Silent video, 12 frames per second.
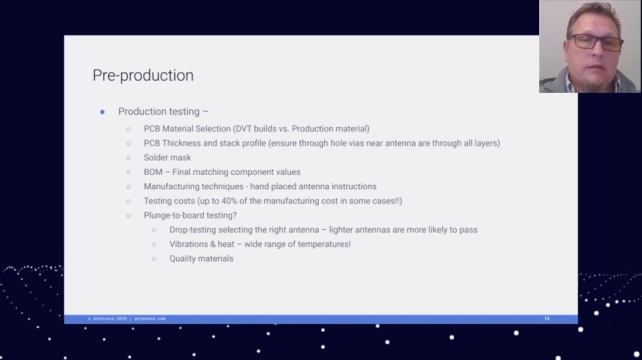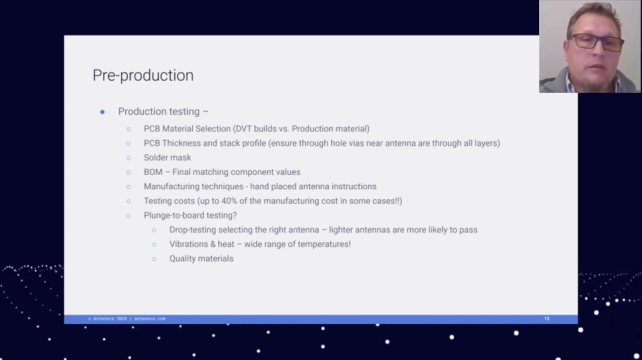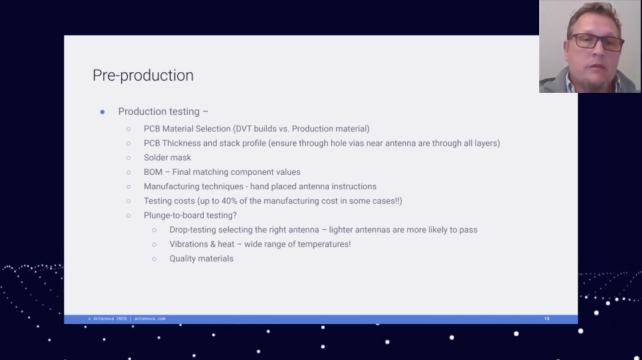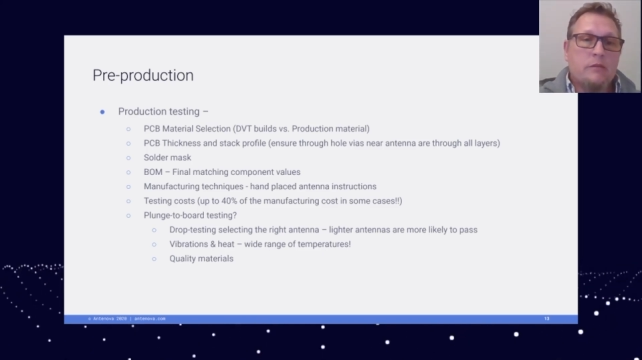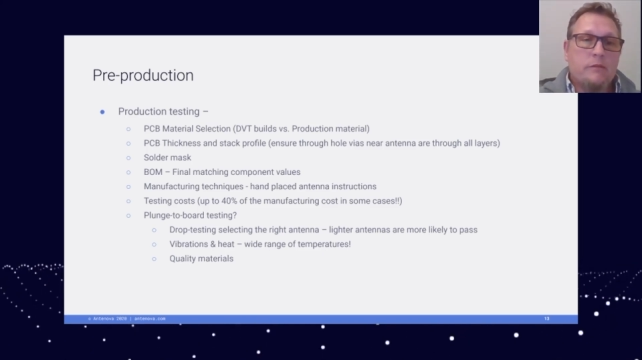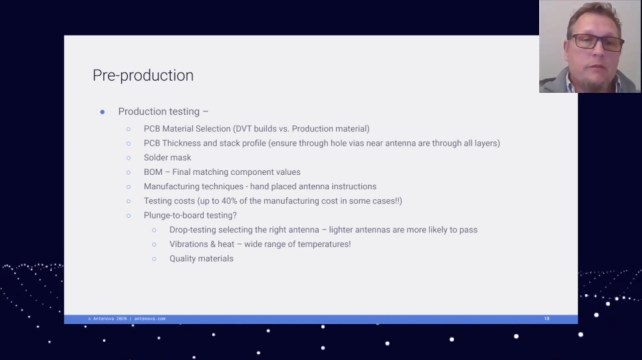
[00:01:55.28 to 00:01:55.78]

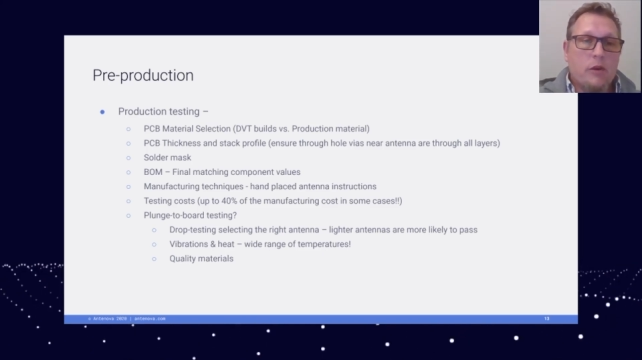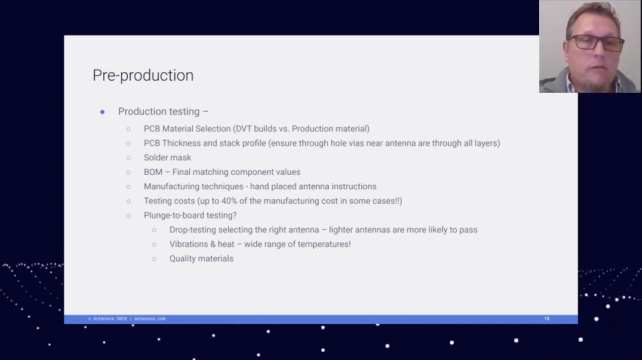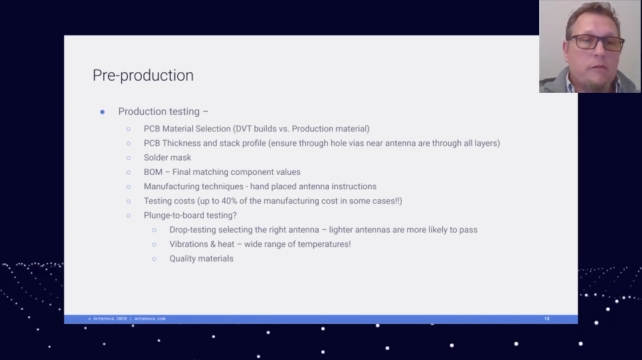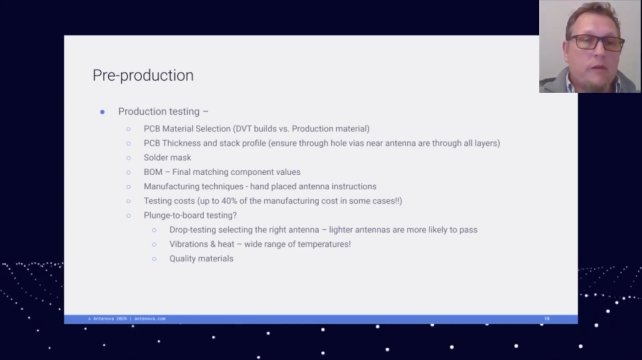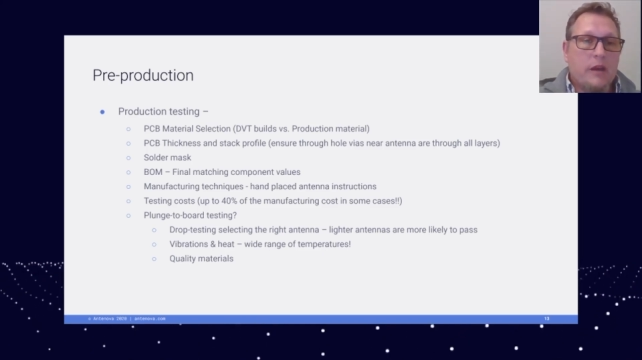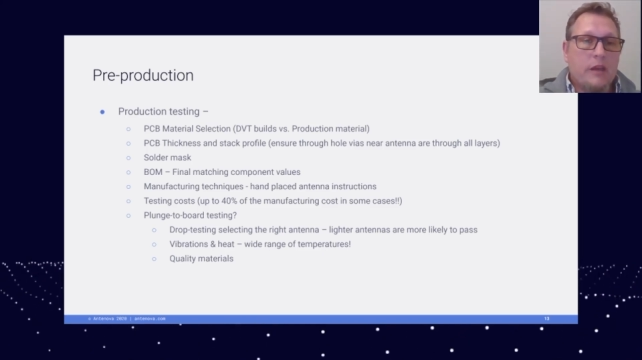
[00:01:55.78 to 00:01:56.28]

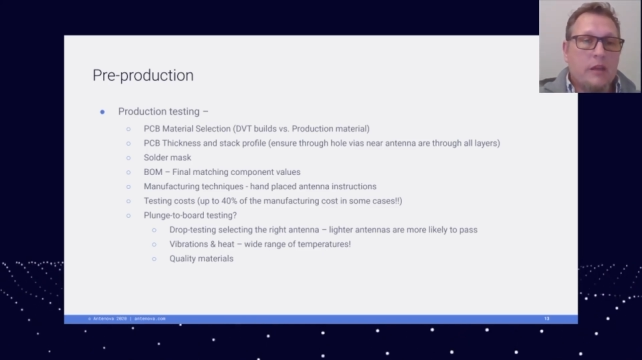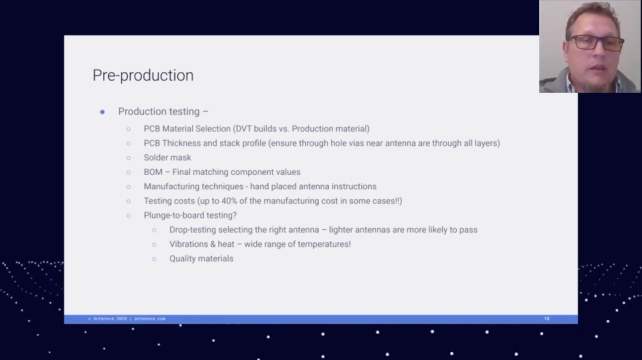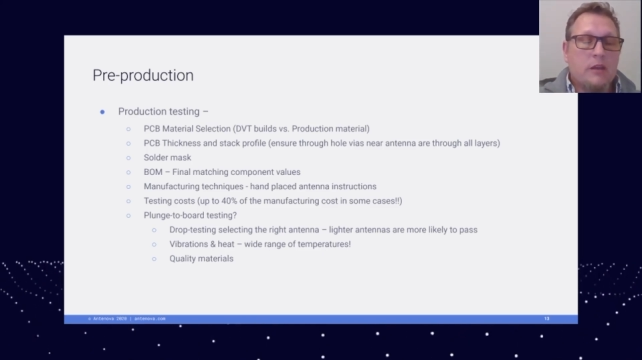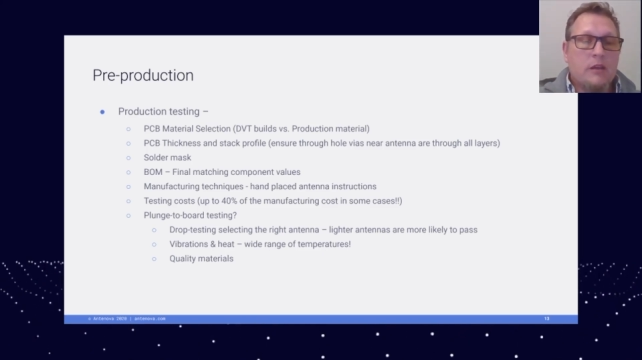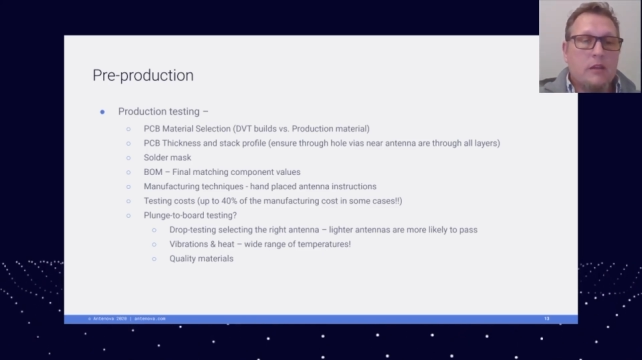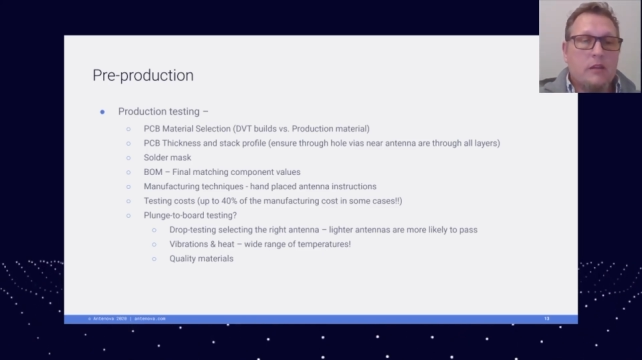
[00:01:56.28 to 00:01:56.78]

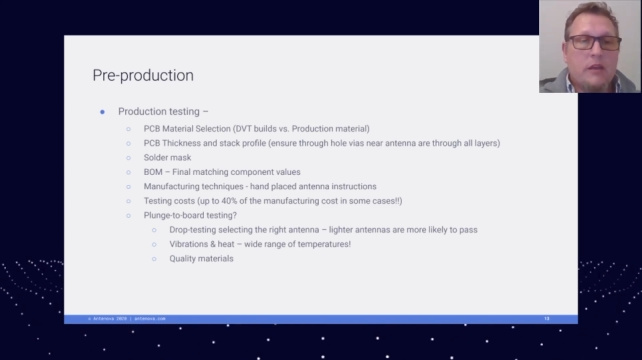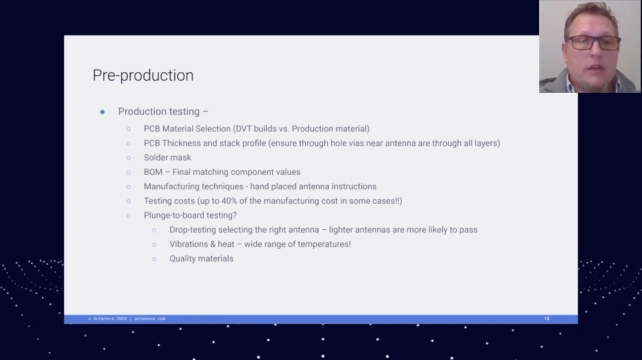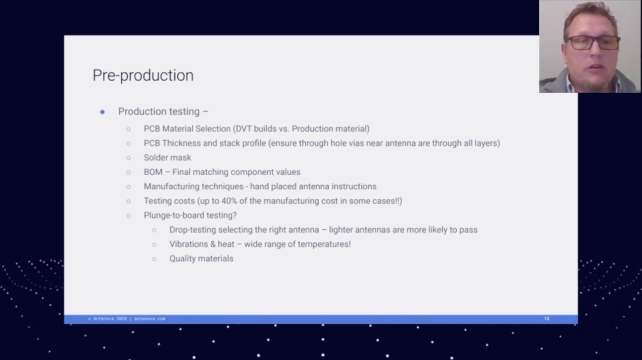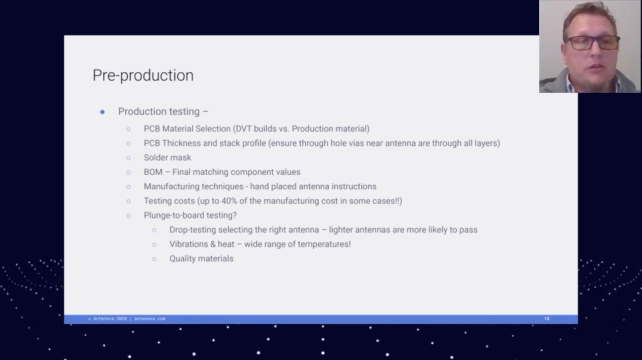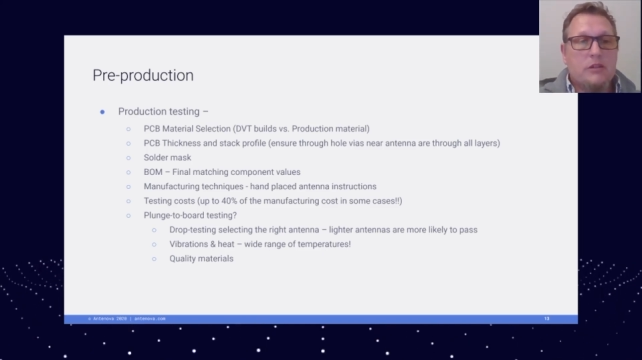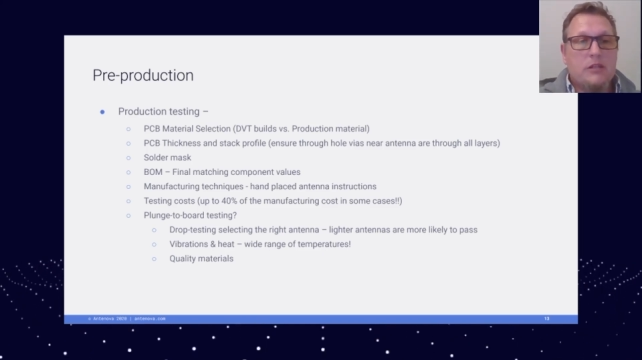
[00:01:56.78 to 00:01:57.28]
Verifying
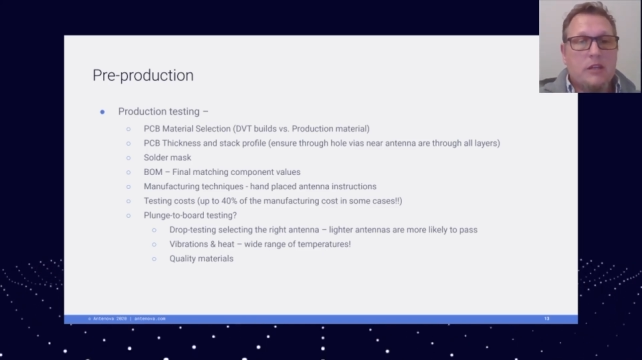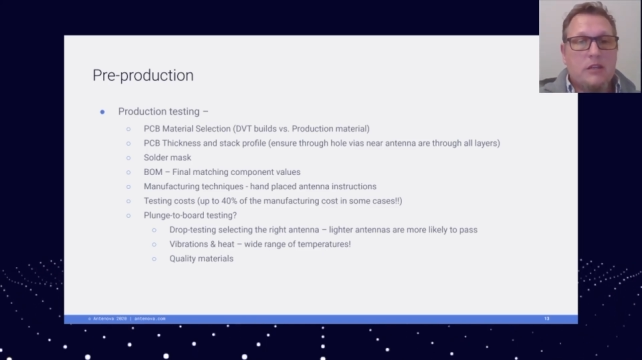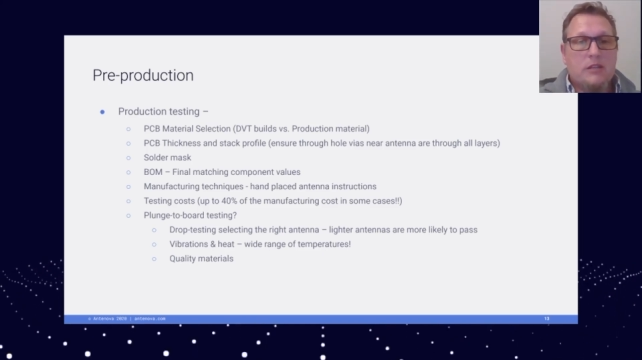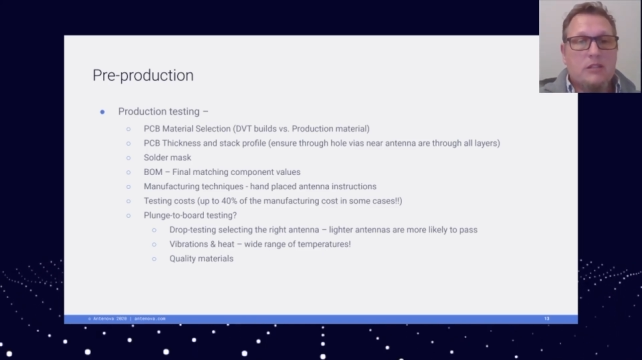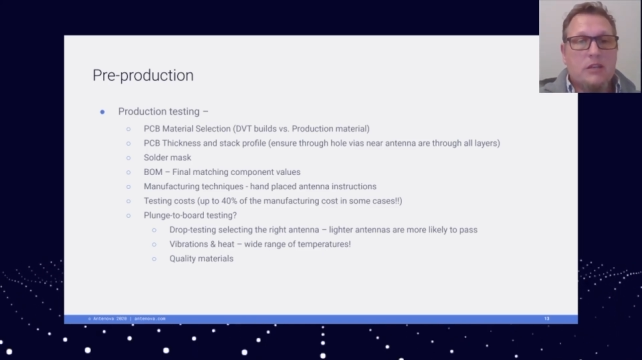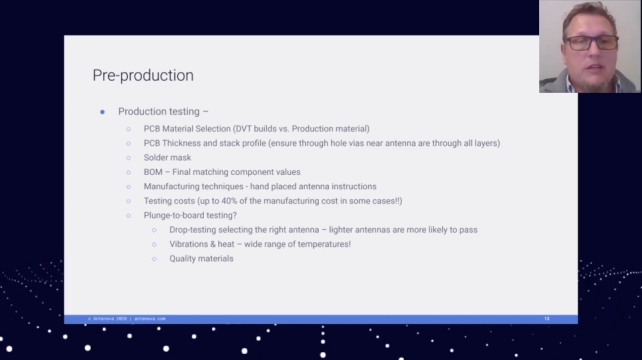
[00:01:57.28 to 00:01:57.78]
that your antenna
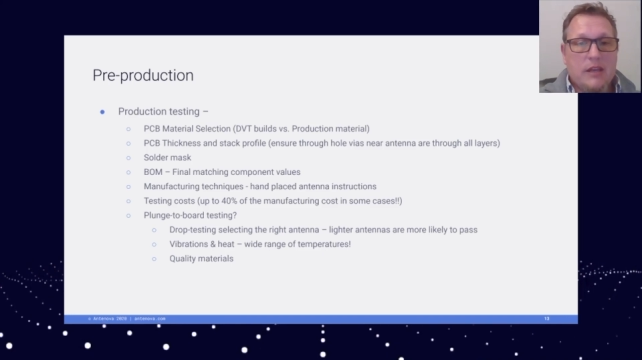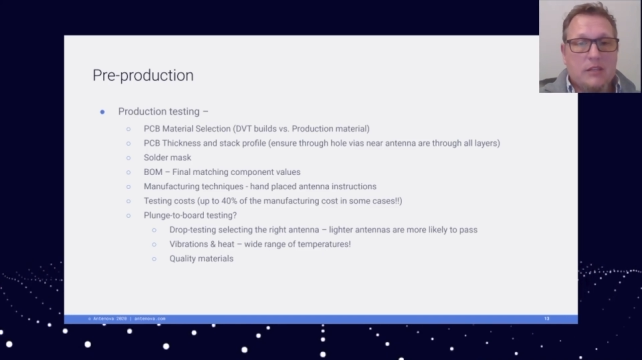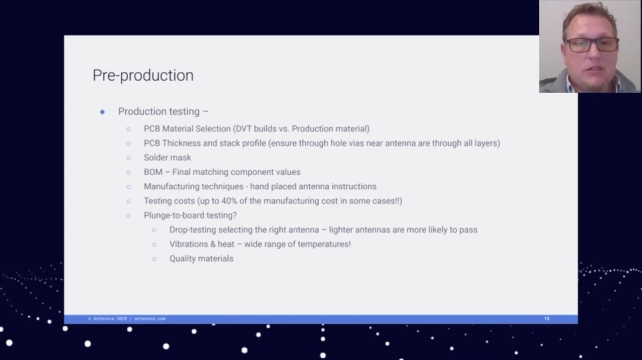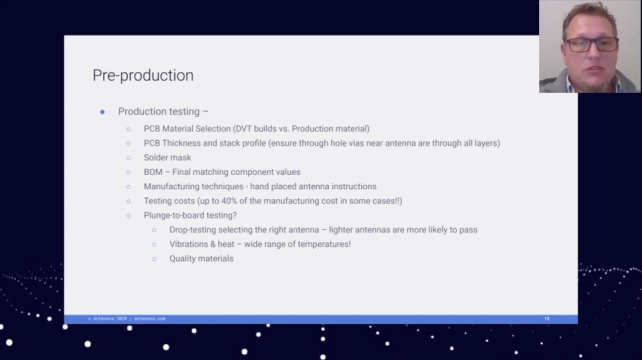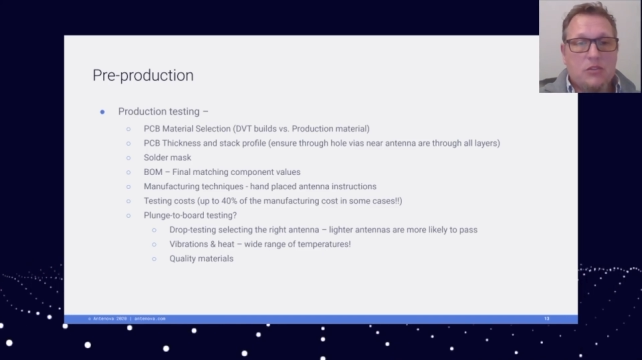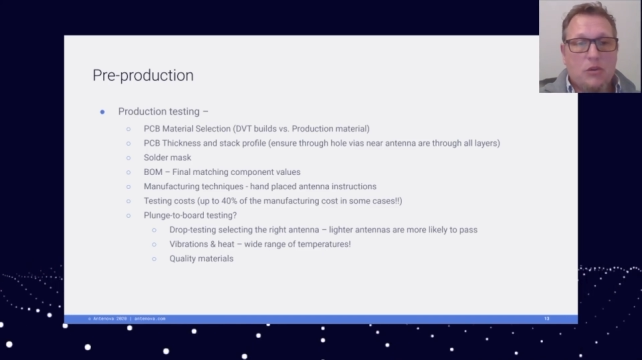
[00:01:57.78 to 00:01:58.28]
is
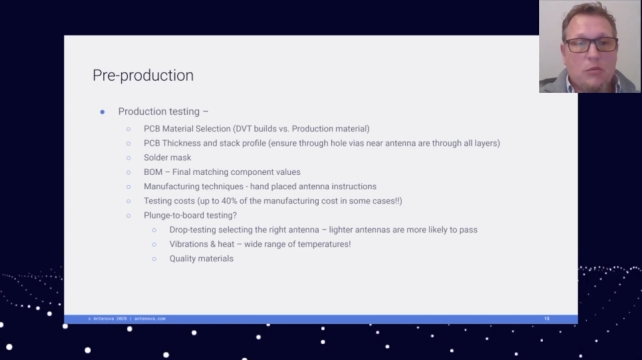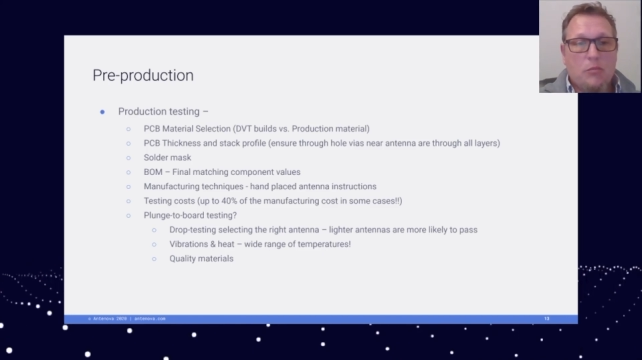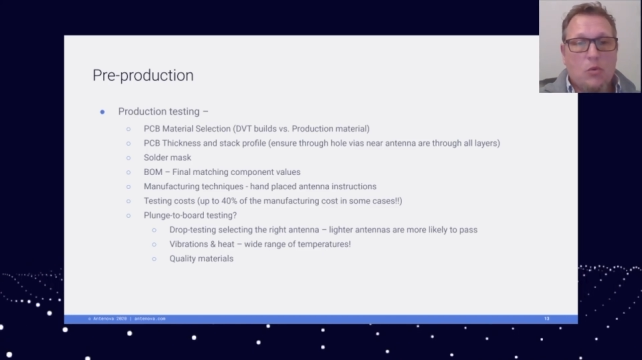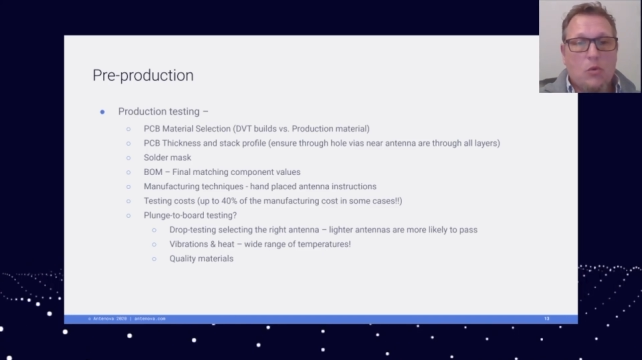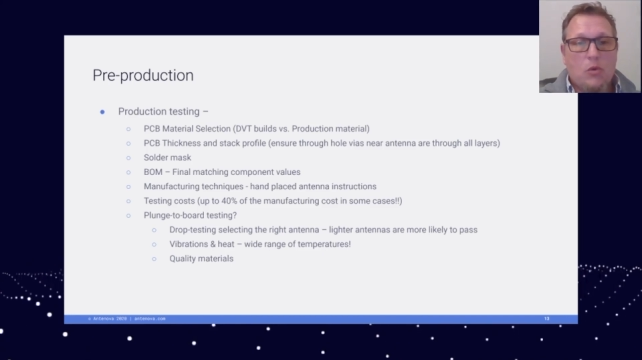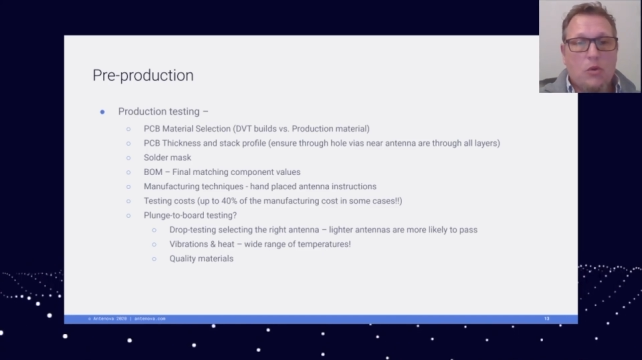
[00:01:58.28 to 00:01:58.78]
connected to your
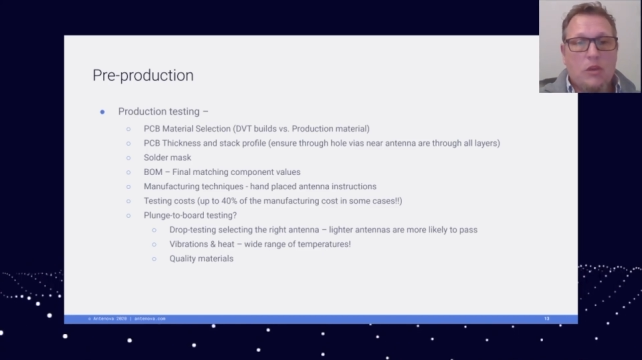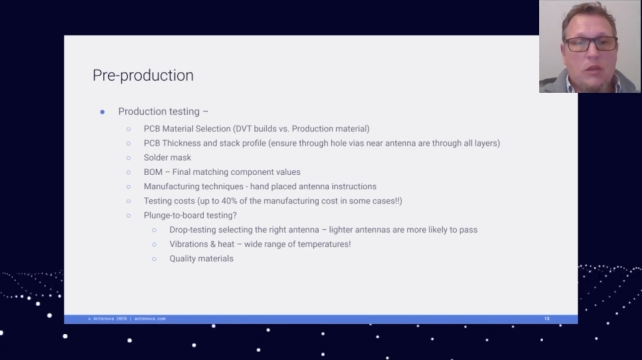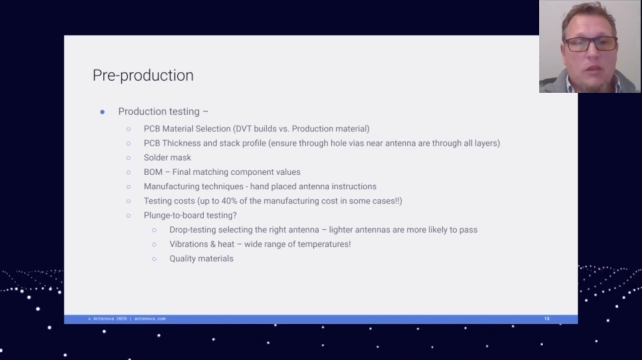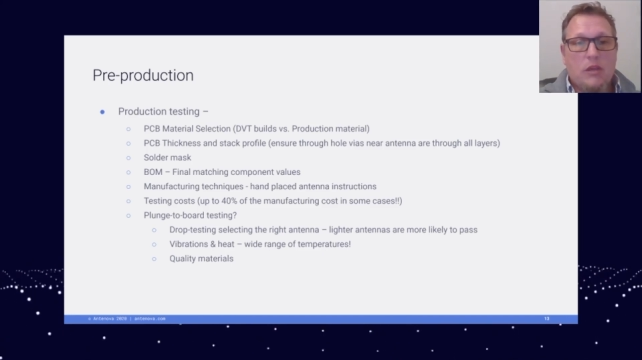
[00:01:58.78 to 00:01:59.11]
board